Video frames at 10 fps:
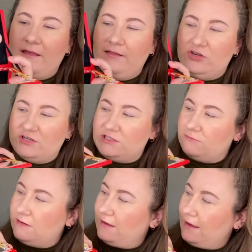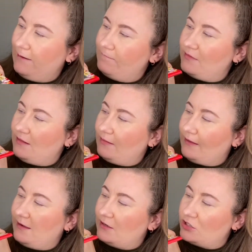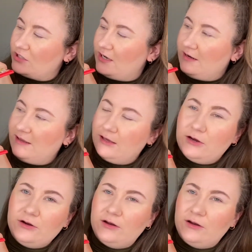just to recap, the lightest shade here.